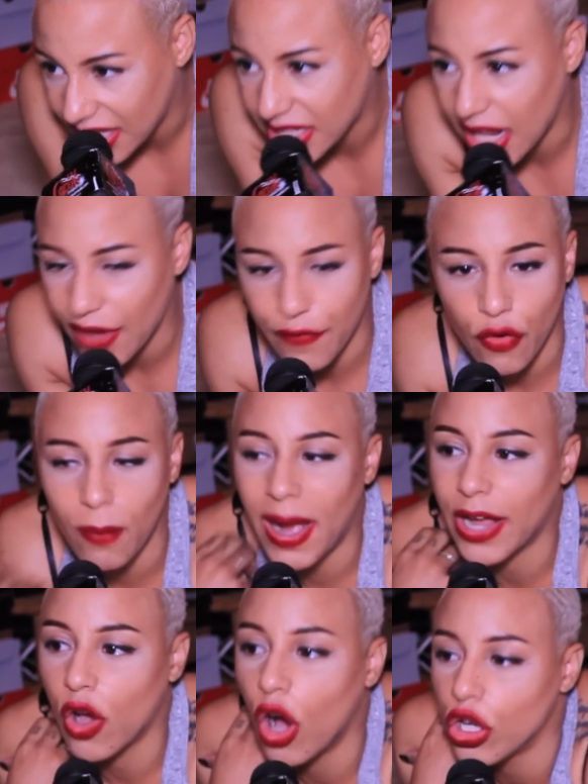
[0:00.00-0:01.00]
It's like for
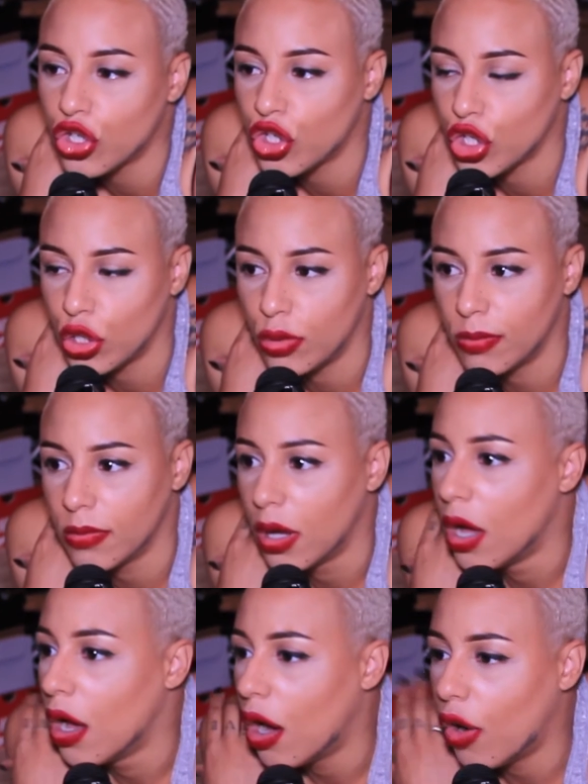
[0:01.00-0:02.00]
my costume
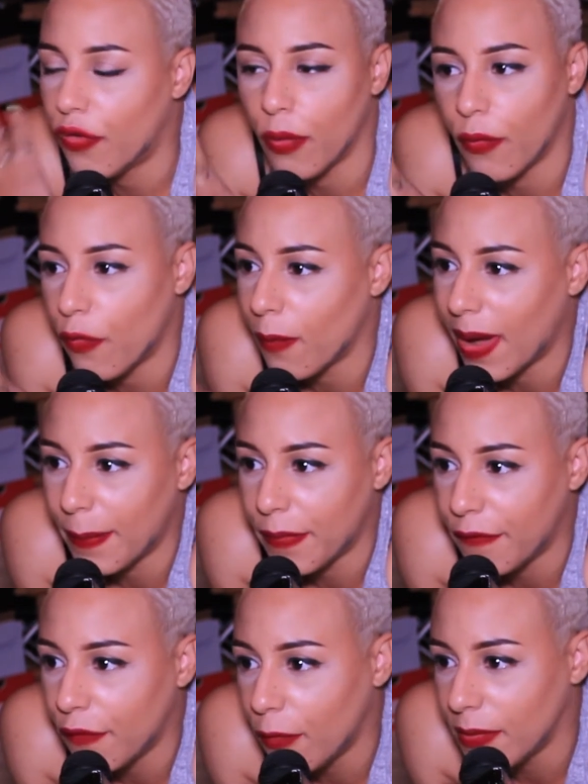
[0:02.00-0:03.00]
or for my
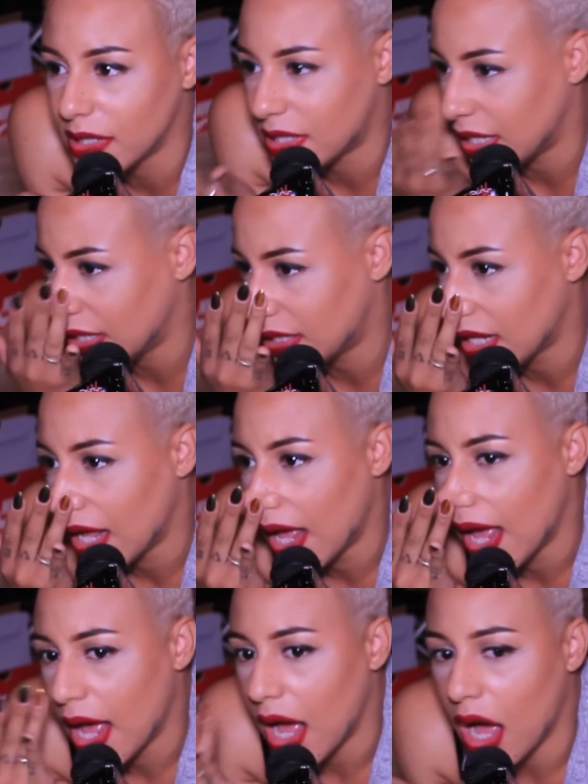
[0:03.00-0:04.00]
performances,
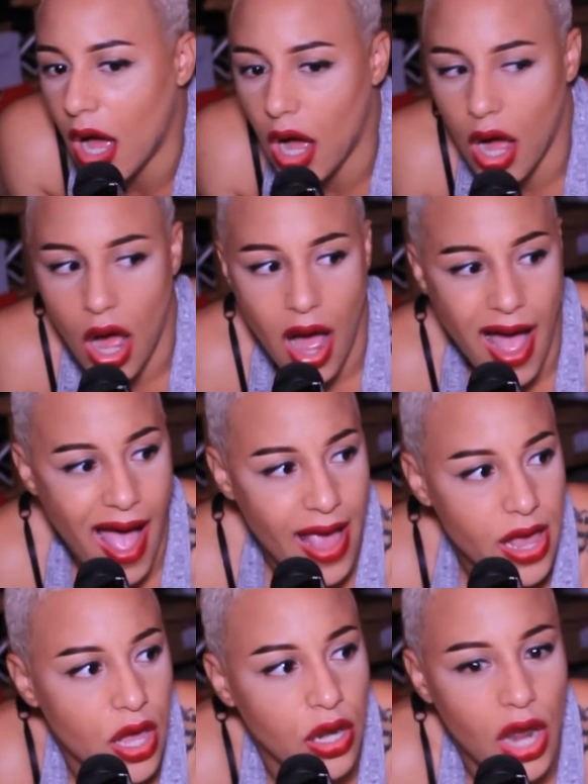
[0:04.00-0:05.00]
I
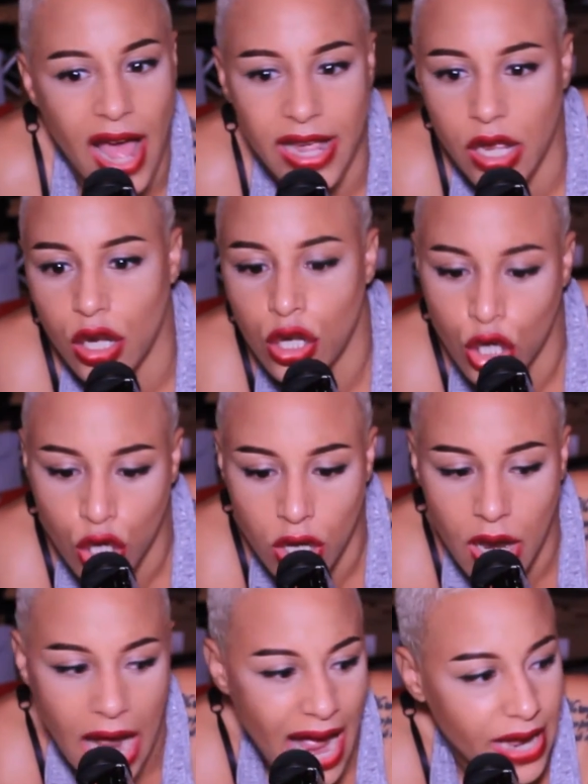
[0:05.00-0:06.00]

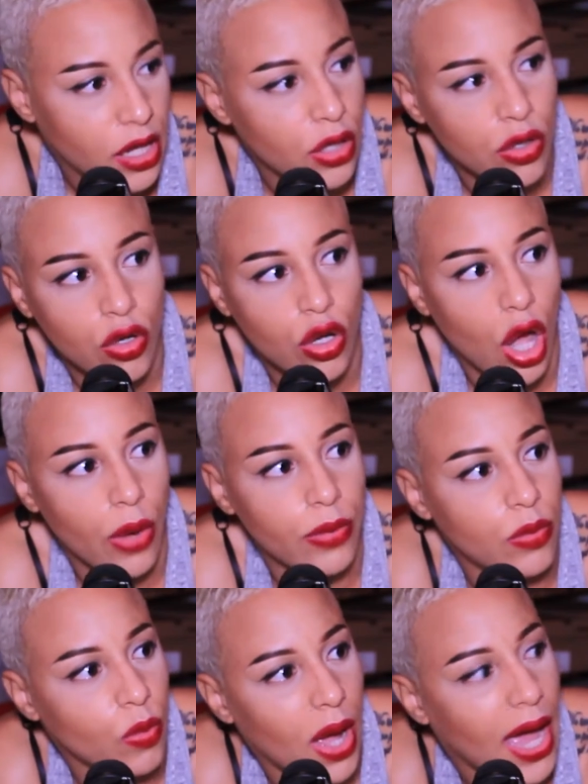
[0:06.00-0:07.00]
can go
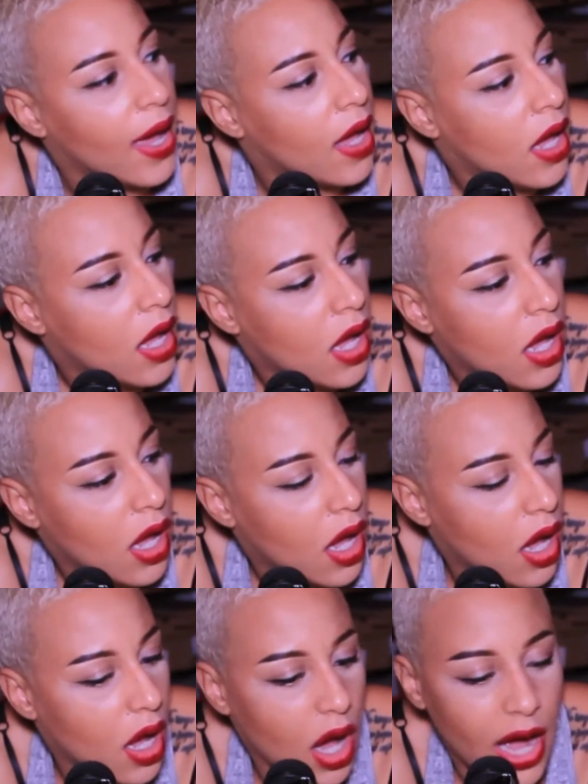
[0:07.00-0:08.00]
and wear
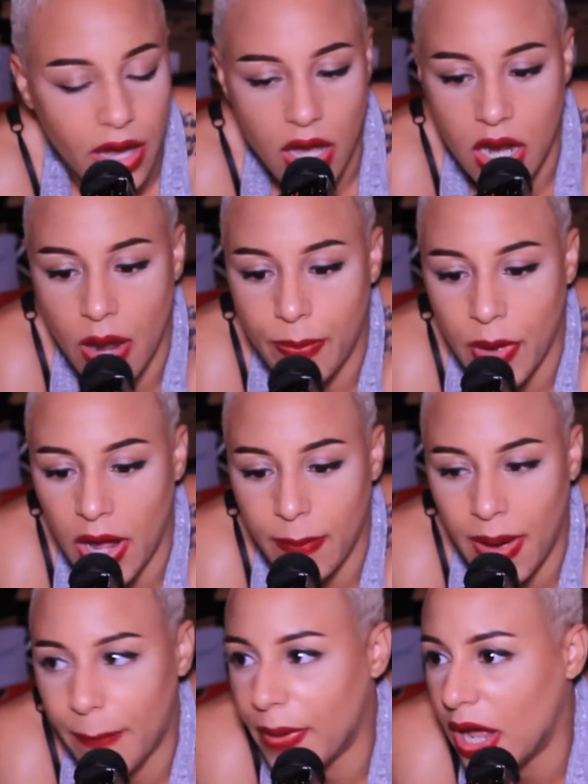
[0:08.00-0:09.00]
in
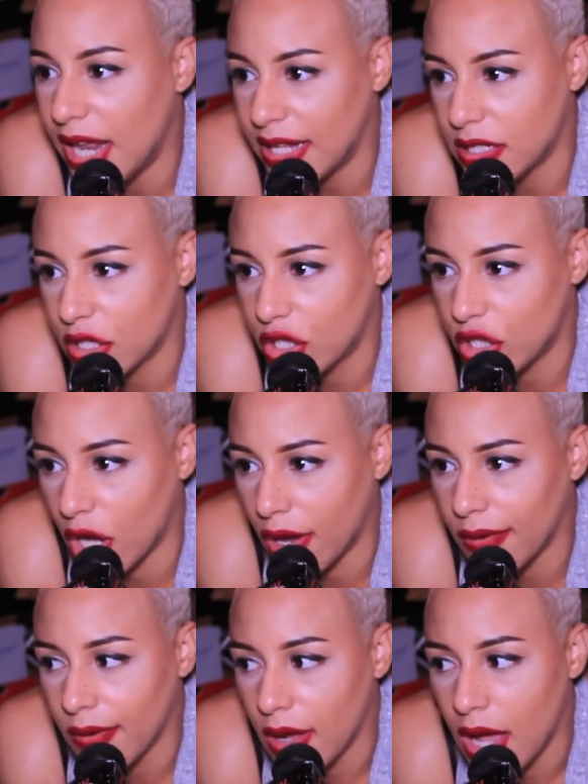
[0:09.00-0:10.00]
my burlesque
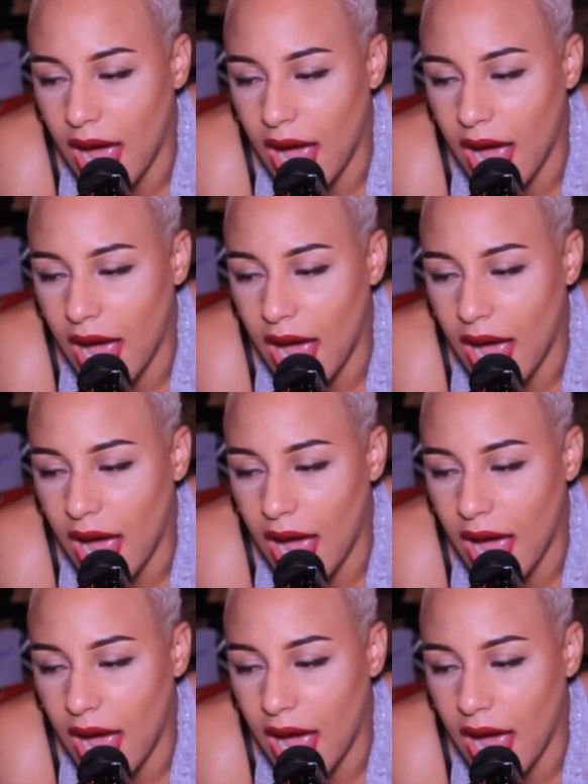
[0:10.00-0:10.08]
show.